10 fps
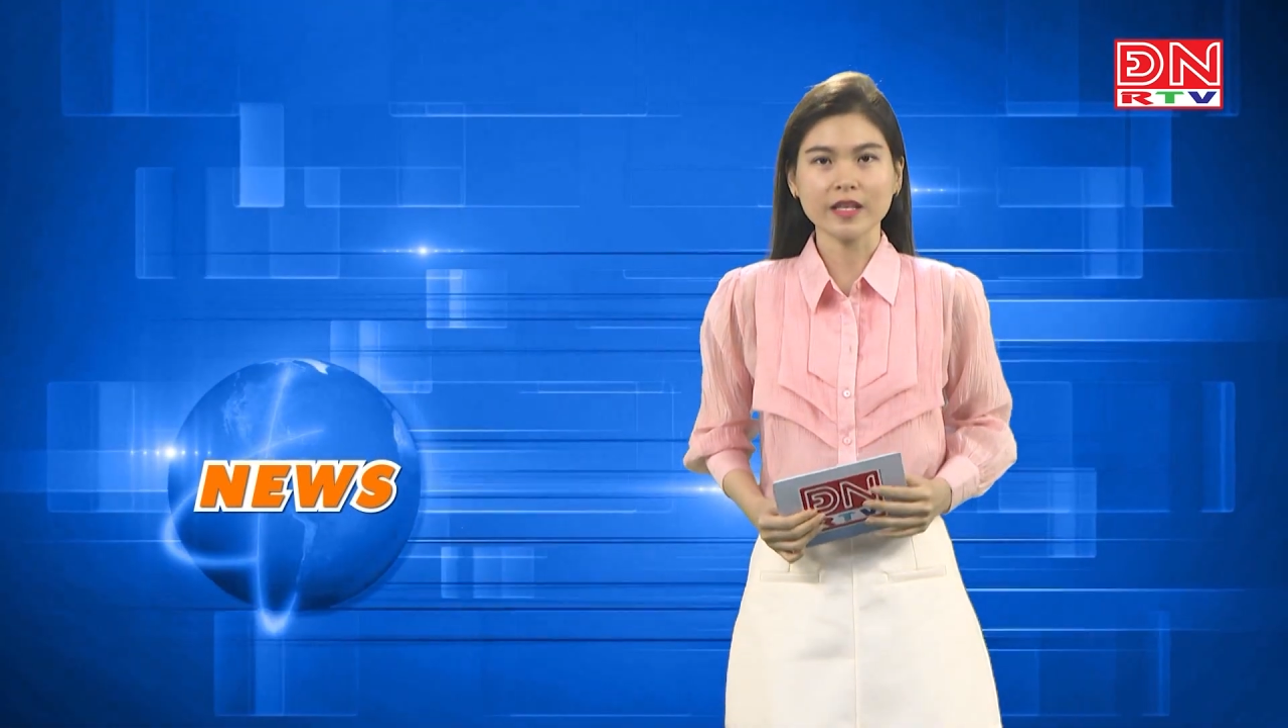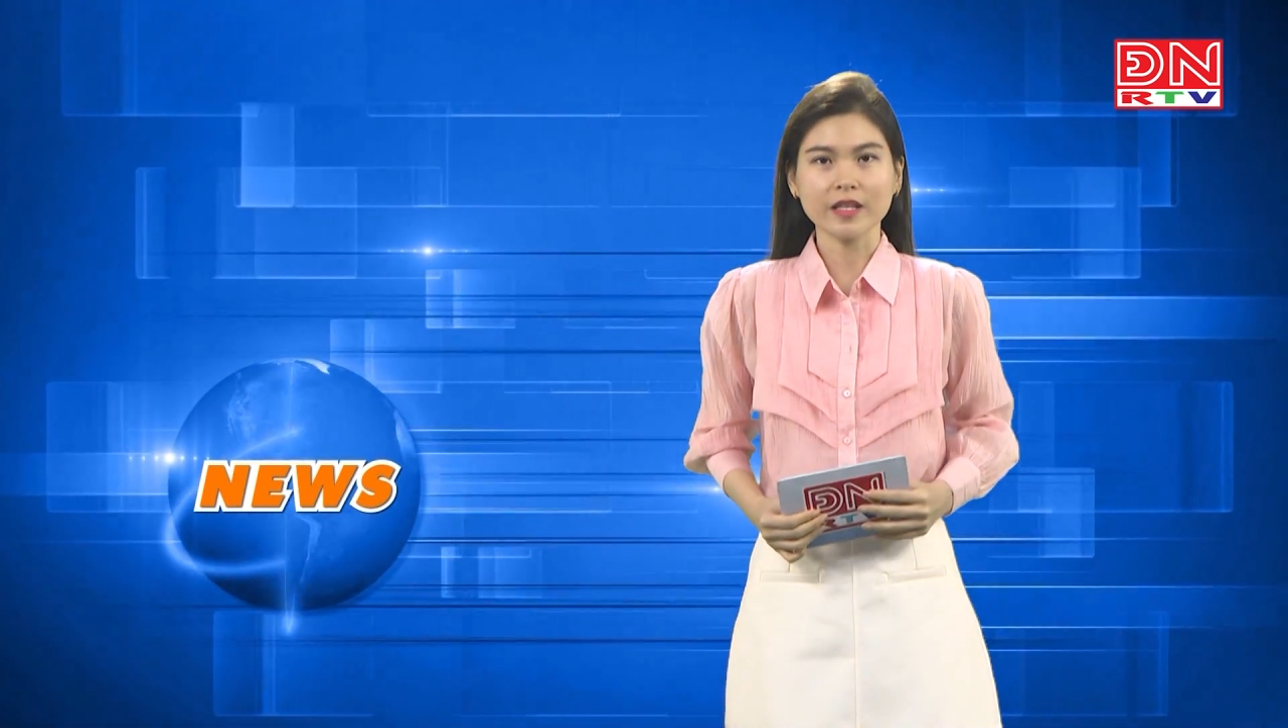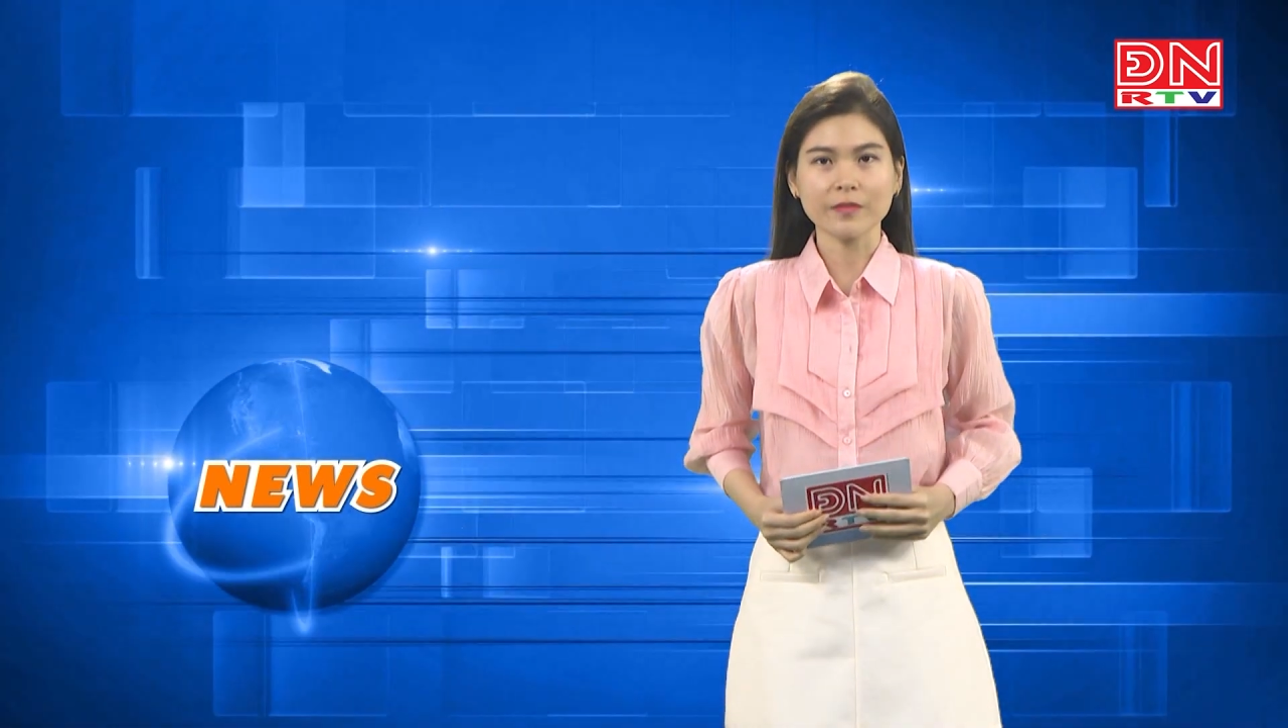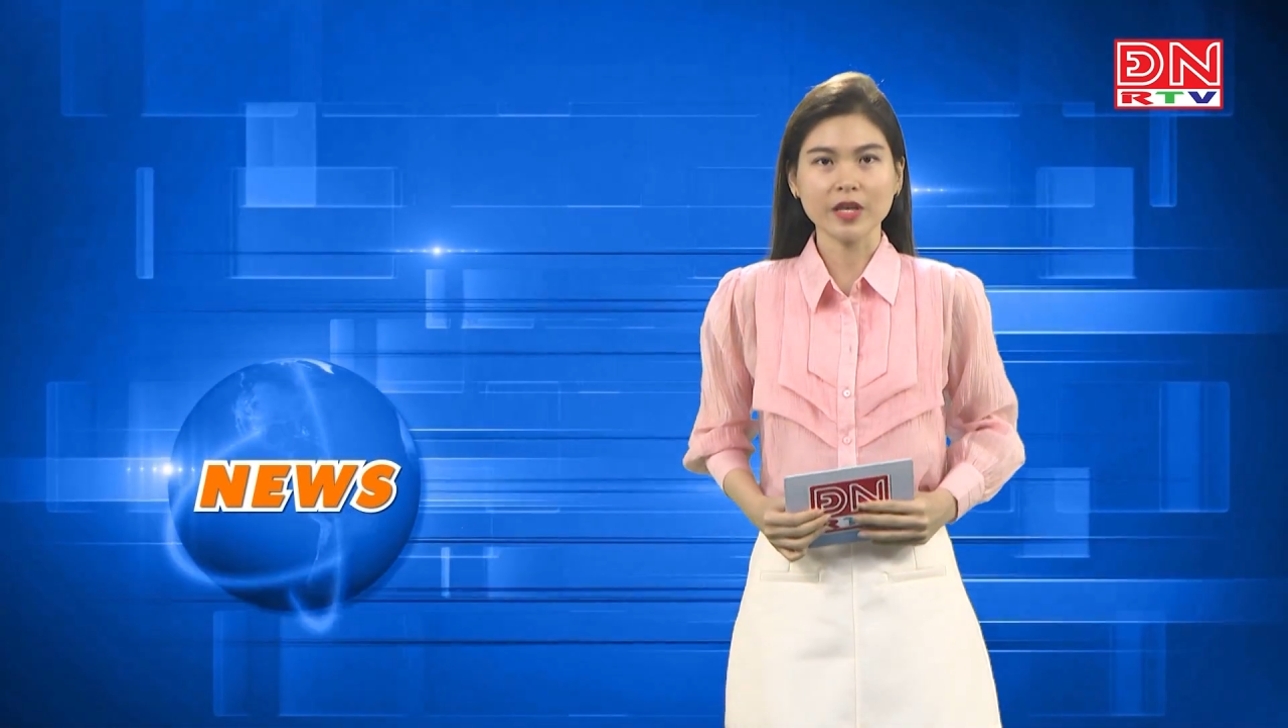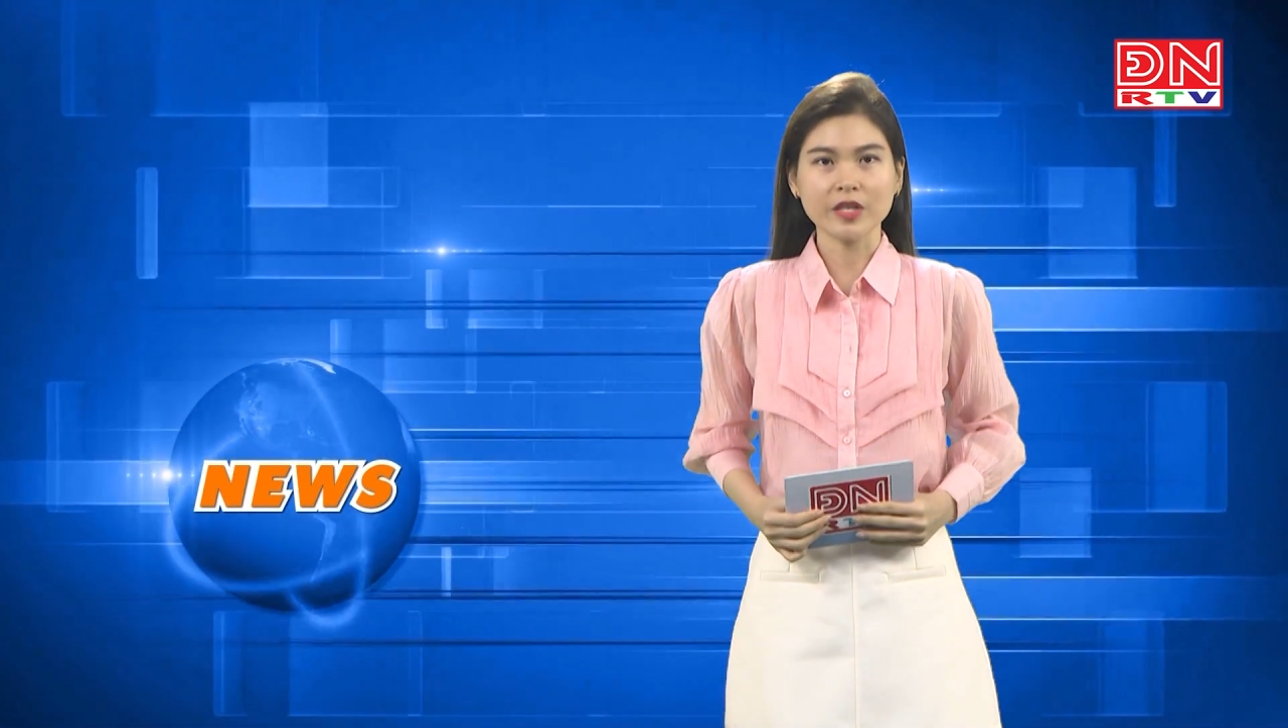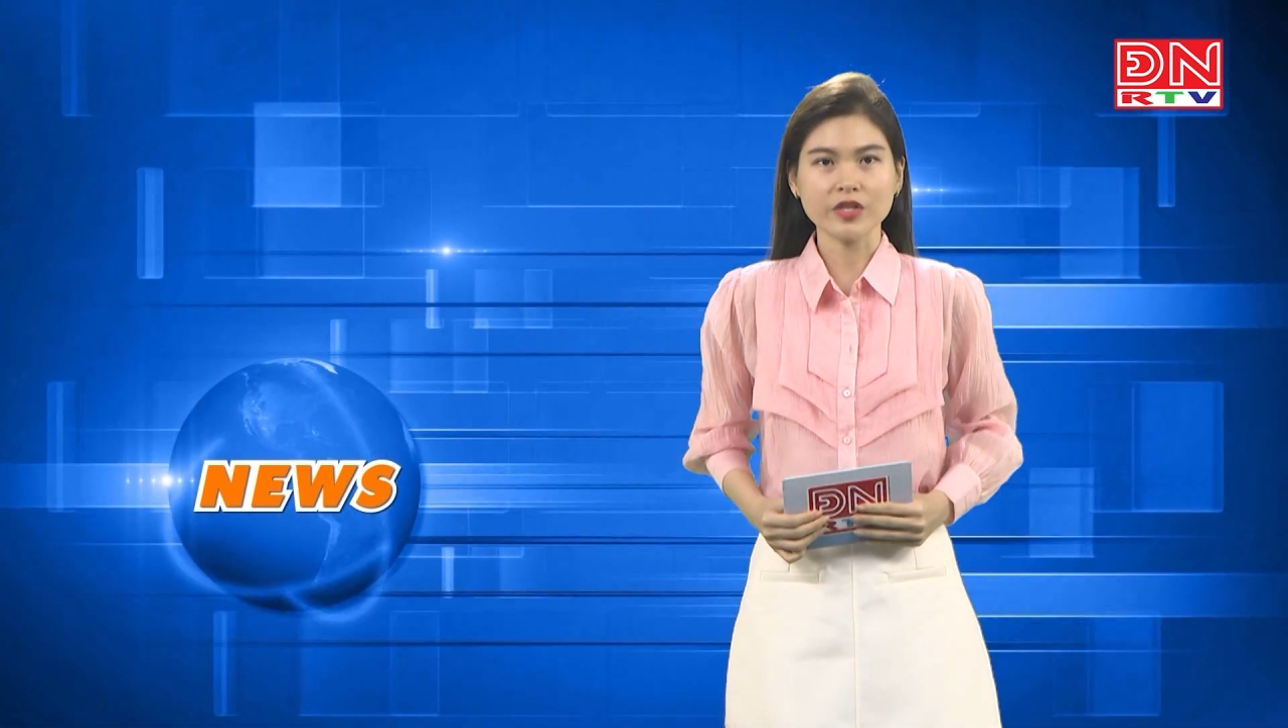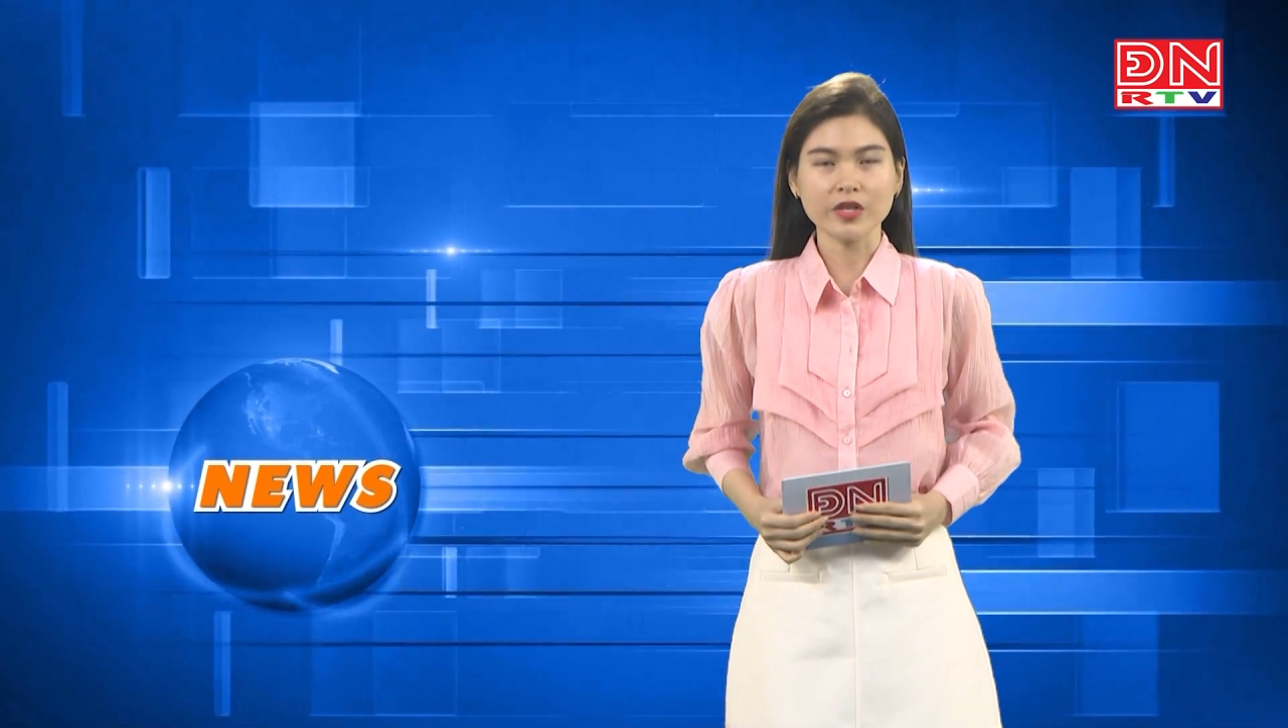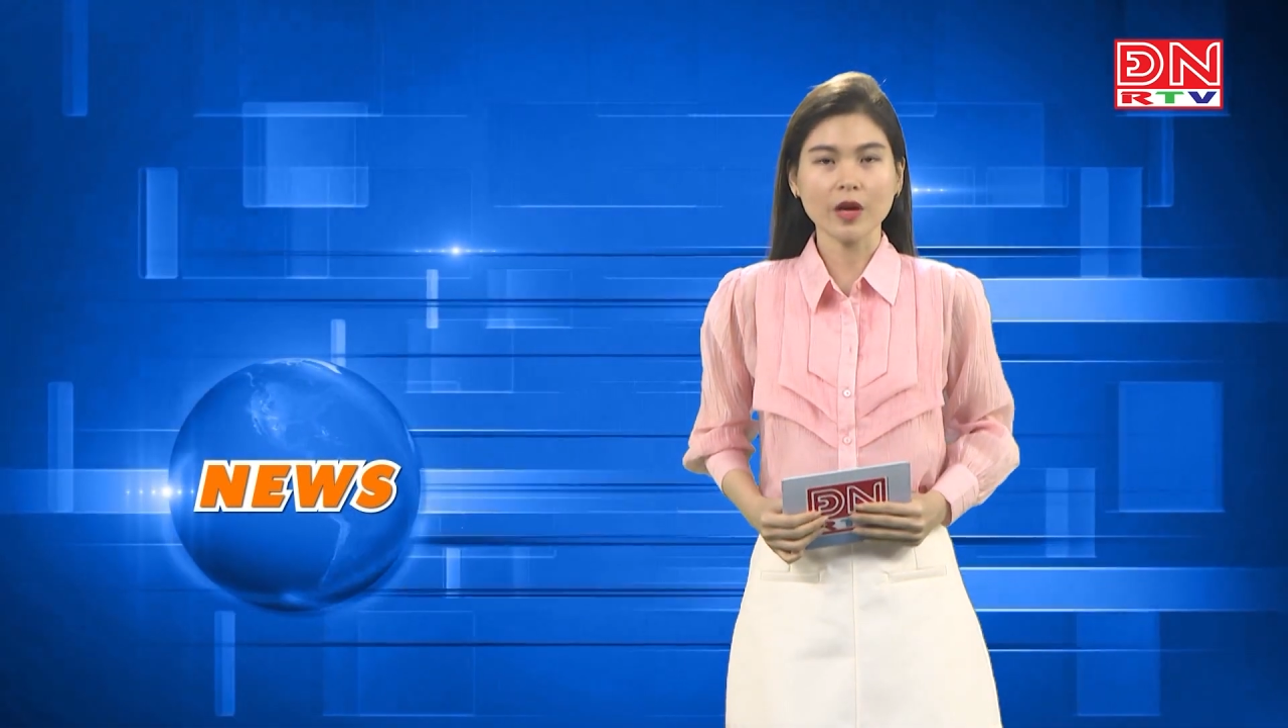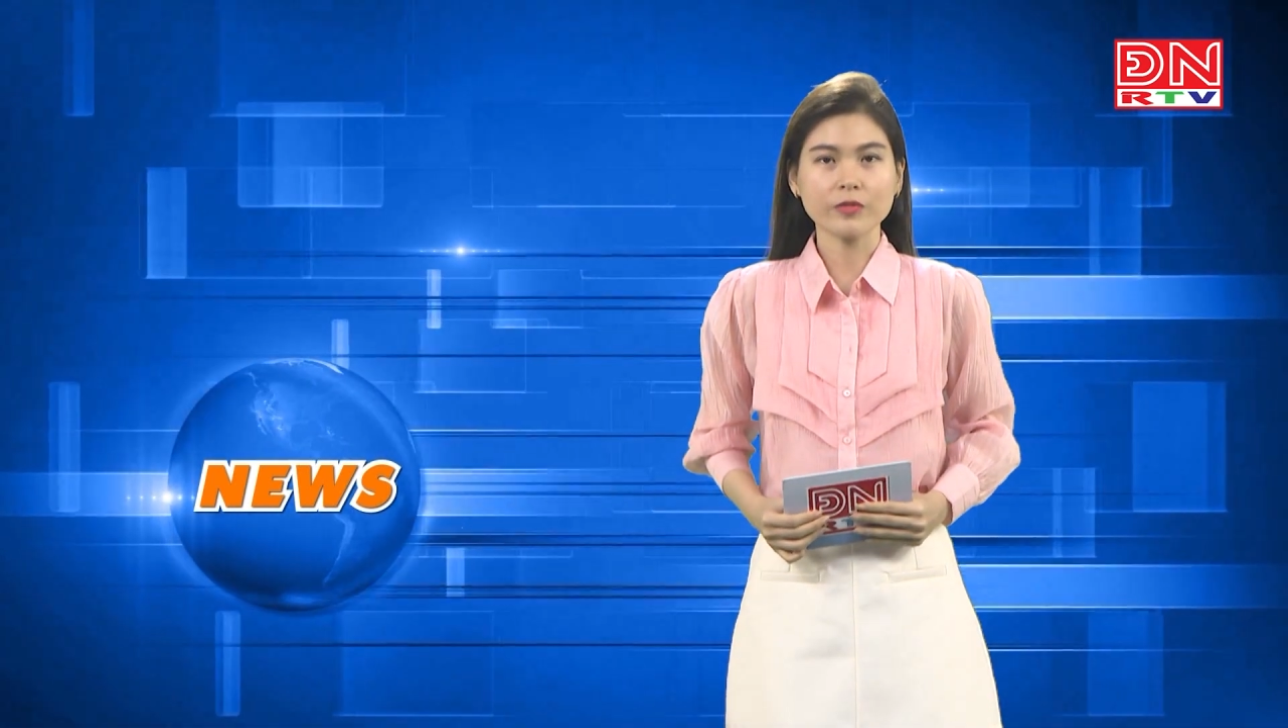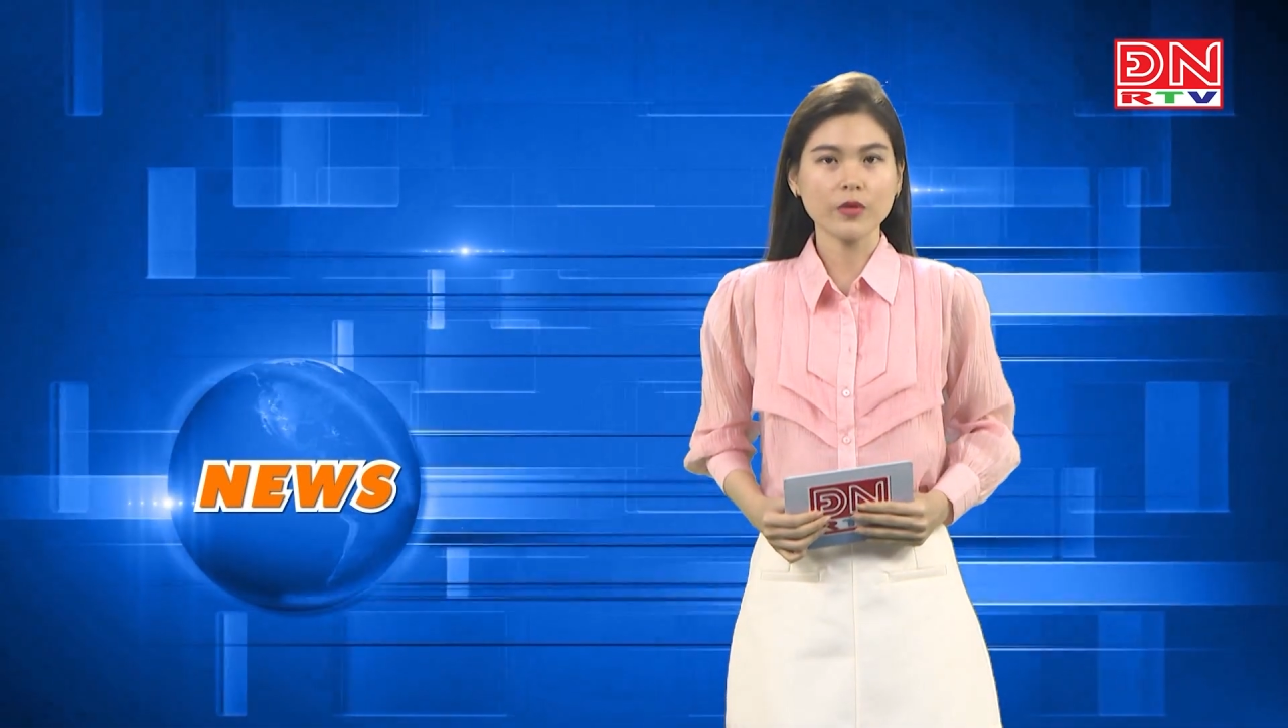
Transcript: Committee of